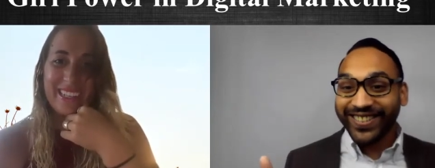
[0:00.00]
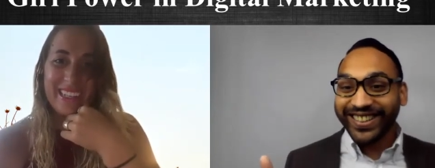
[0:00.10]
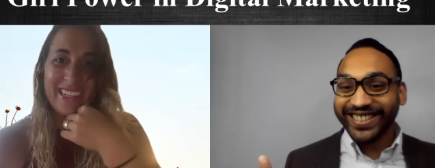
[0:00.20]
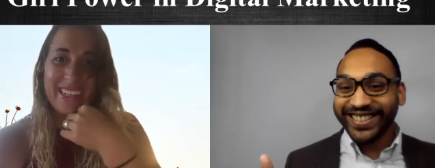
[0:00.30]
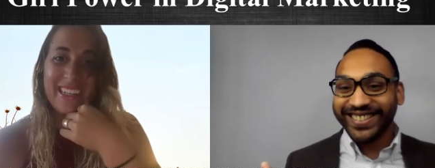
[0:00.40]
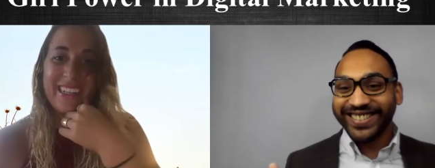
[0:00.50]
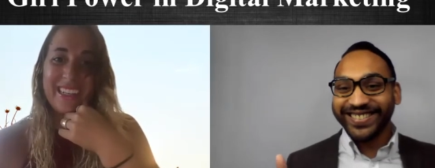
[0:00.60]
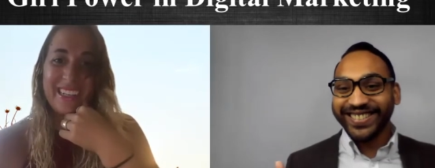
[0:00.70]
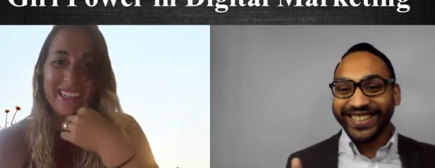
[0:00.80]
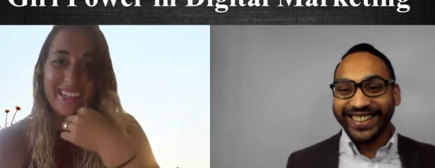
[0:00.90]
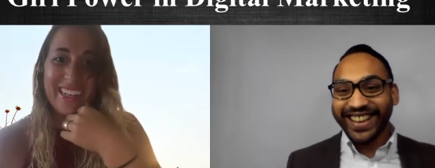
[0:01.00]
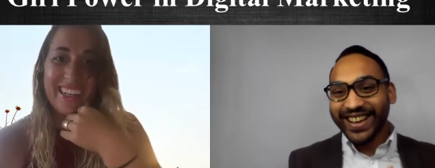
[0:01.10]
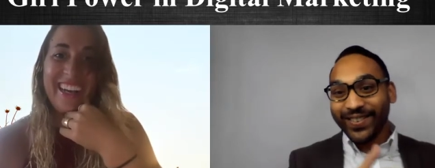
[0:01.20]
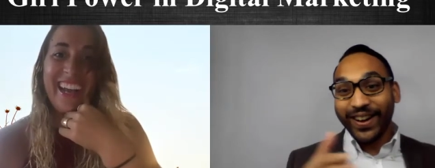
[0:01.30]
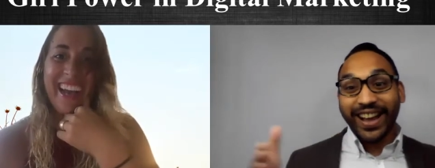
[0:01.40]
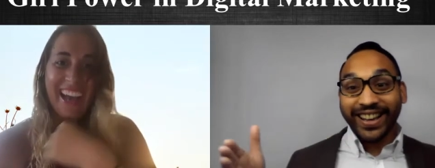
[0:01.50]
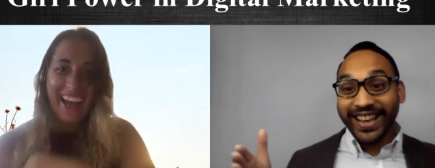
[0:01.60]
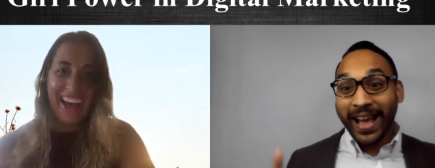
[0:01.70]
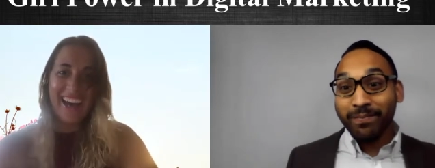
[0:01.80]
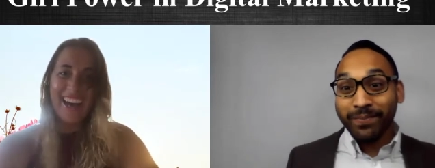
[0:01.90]
Speaker 1: I wanted to see what
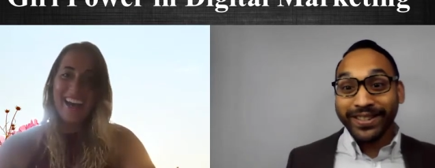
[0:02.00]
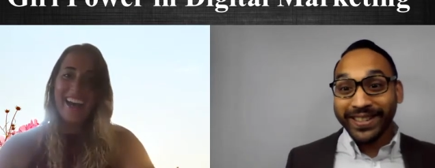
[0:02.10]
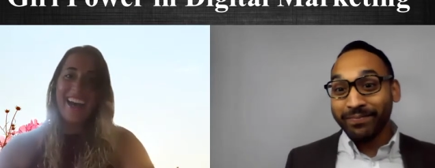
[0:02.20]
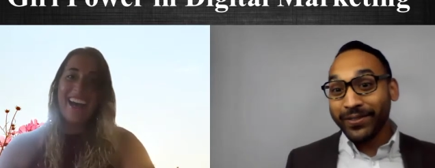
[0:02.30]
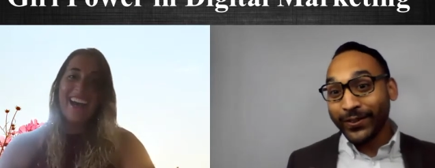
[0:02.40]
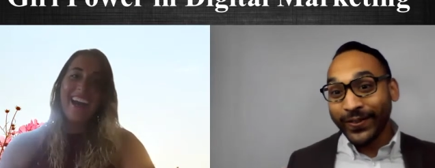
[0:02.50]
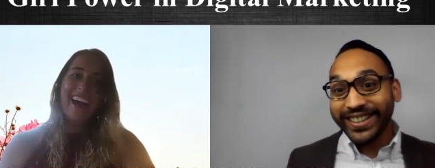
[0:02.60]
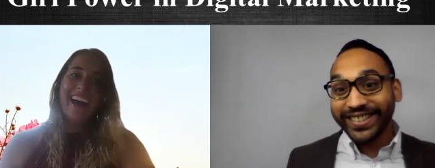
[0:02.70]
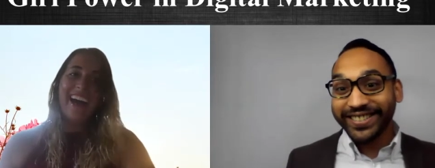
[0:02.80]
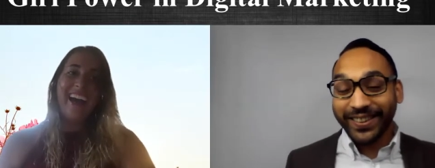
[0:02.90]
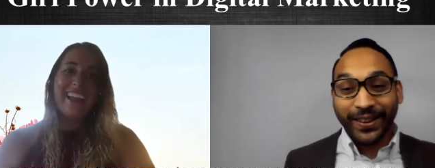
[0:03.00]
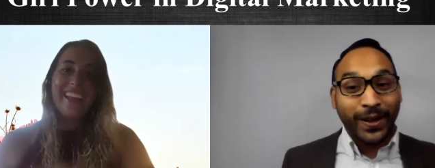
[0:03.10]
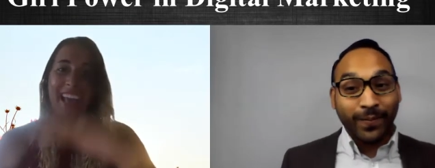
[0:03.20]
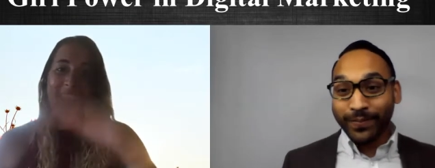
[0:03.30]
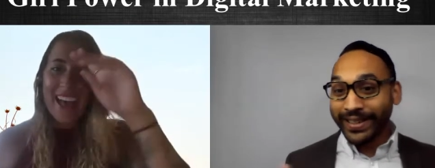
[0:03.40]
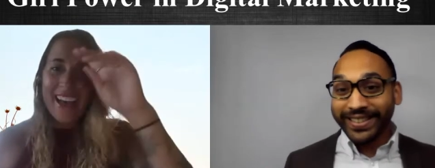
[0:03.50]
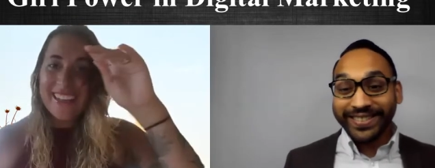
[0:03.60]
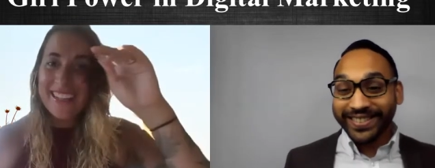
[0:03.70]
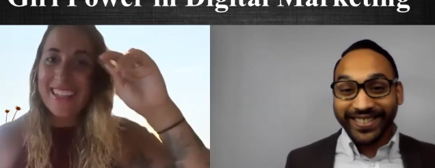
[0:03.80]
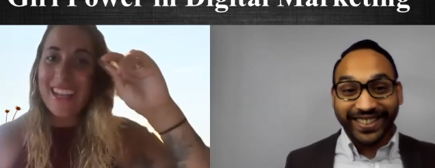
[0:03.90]
had happened in between. So
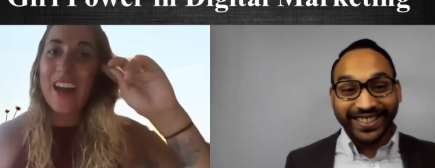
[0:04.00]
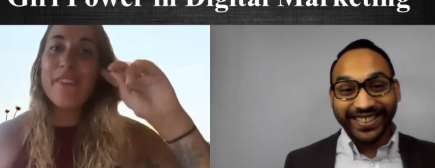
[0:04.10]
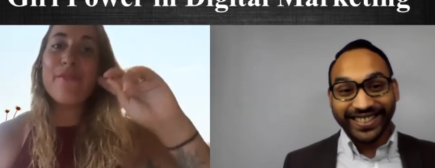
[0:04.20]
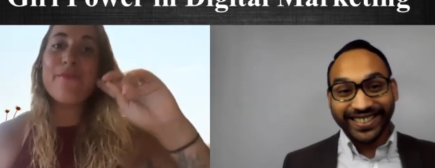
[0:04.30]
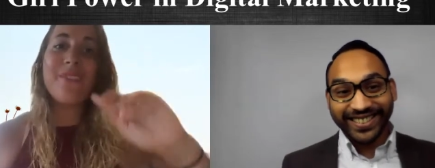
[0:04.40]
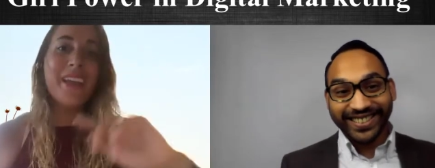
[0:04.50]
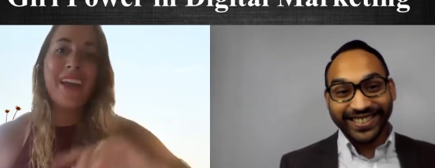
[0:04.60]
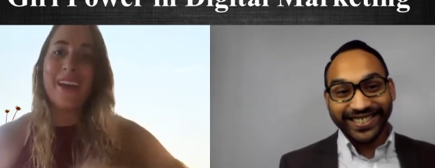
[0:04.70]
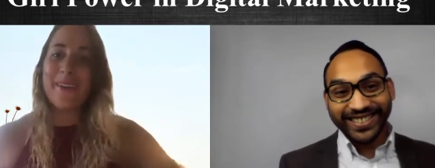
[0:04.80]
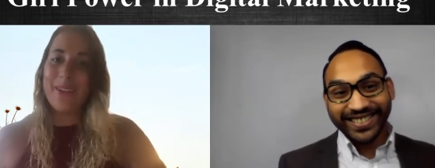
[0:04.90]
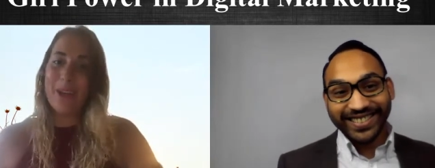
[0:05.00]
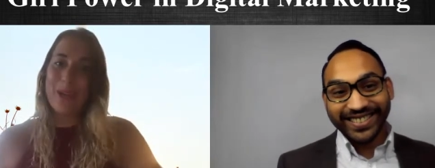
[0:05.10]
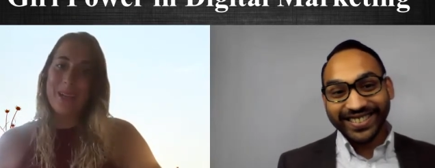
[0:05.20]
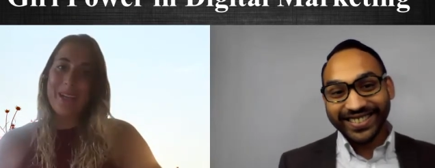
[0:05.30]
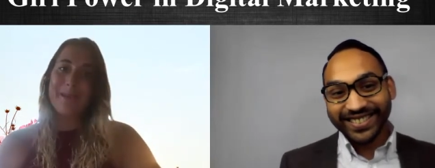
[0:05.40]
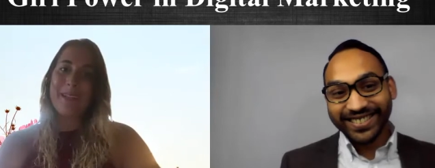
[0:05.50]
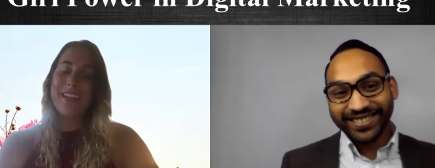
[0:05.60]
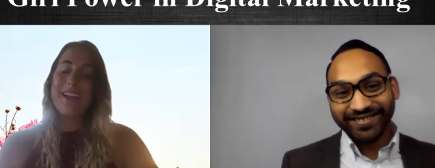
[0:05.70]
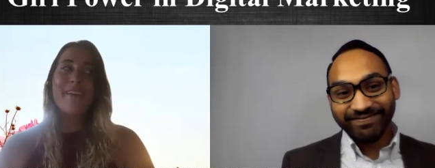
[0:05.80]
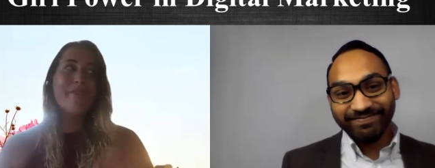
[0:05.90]
yes,
Speaker 2: I yeah, good. I'm
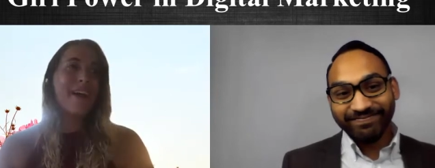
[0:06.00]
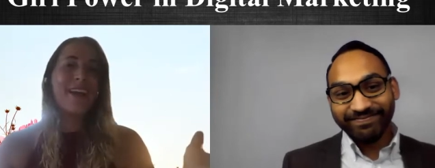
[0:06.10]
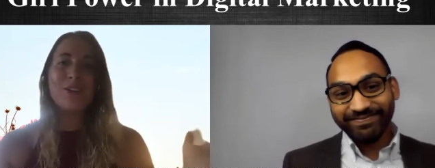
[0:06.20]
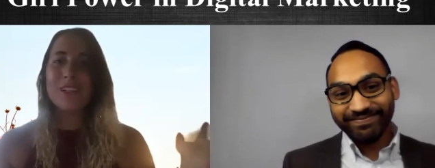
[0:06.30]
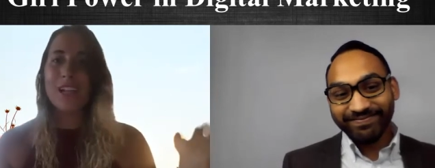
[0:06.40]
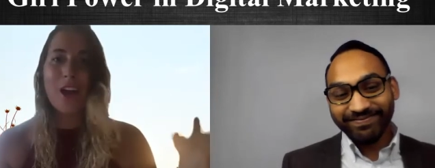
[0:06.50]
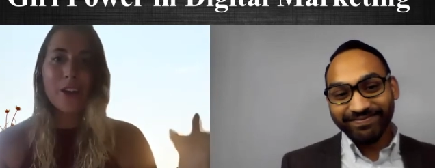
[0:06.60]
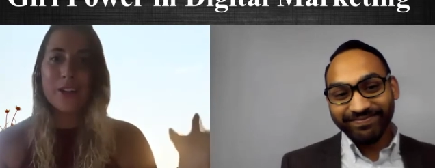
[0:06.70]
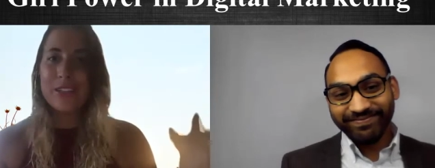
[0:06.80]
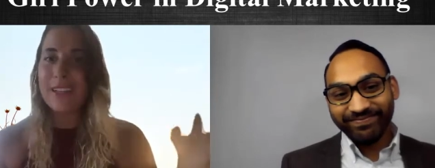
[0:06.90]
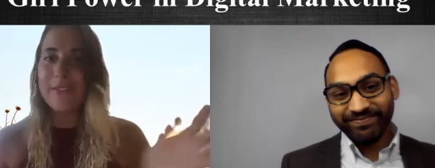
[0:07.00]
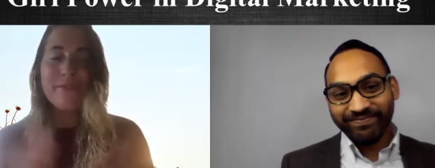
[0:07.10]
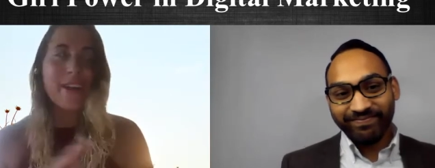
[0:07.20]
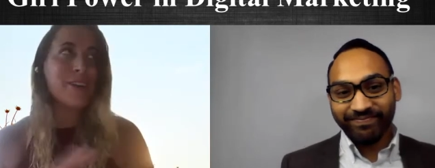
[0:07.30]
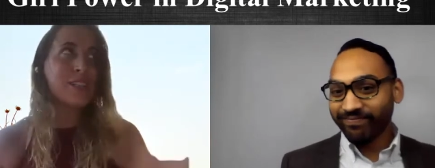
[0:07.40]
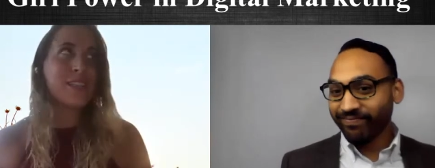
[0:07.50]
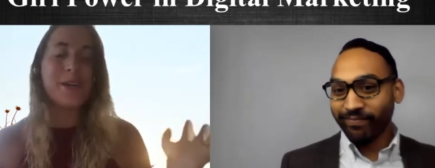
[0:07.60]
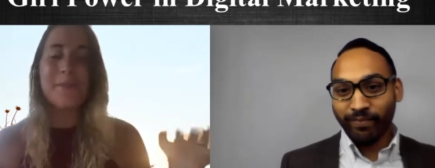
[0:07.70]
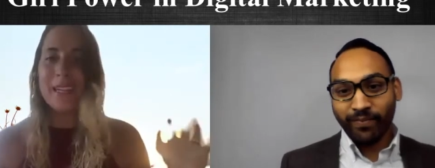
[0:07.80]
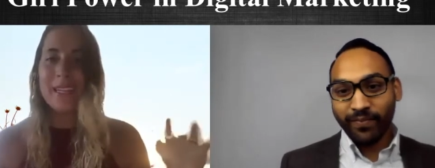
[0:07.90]
glad. I failed loads. I've failed
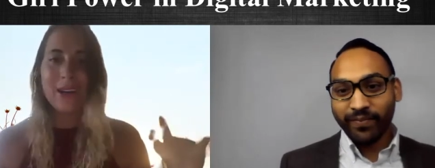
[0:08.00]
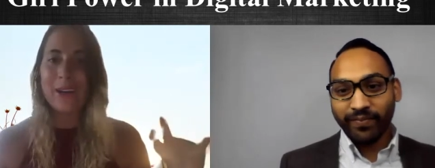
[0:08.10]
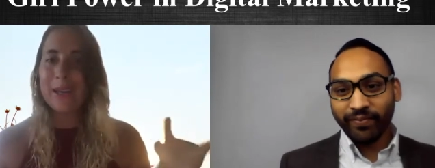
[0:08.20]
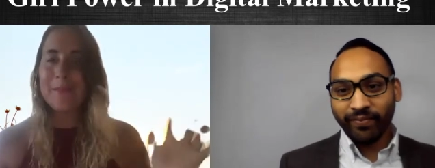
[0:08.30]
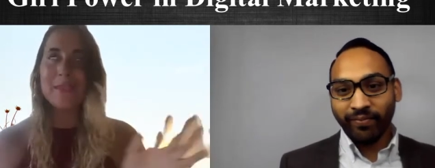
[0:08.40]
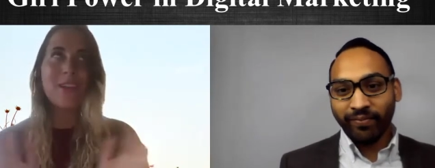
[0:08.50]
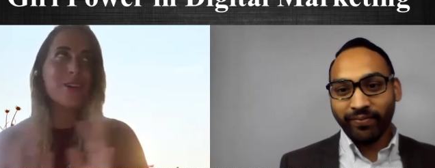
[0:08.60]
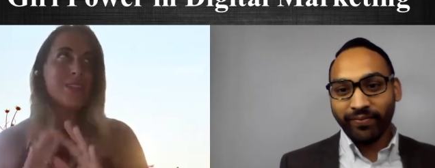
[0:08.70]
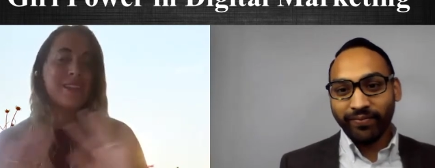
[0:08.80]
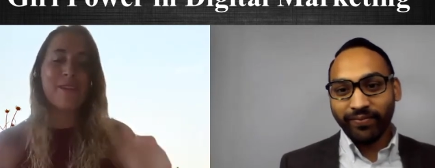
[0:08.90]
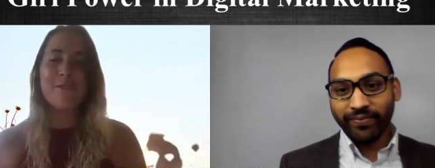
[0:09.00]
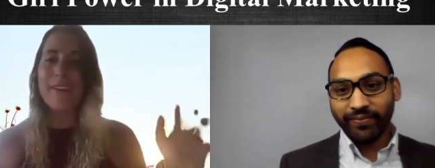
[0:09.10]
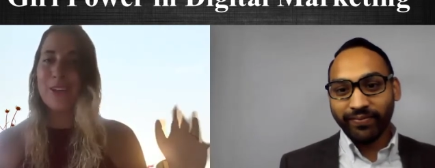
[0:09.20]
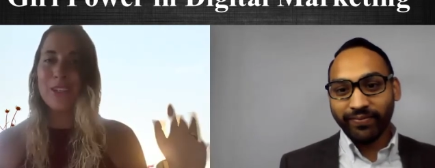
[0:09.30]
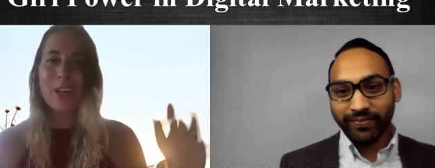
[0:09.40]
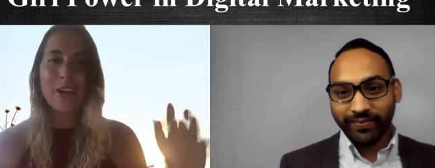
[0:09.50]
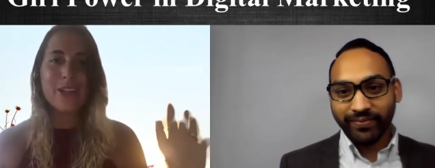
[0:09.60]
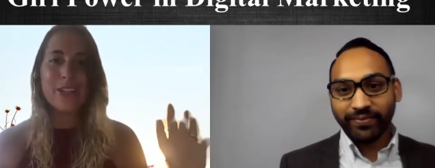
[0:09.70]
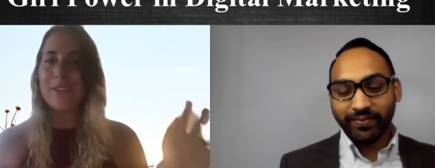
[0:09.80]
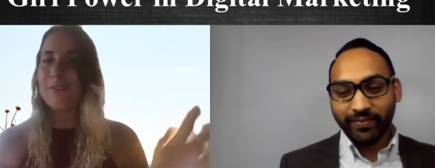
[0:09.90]
so many times. Lots. I've failed
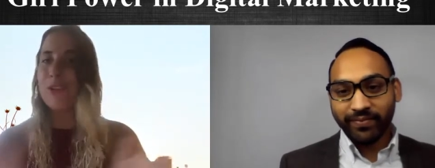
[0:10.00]
loads. I've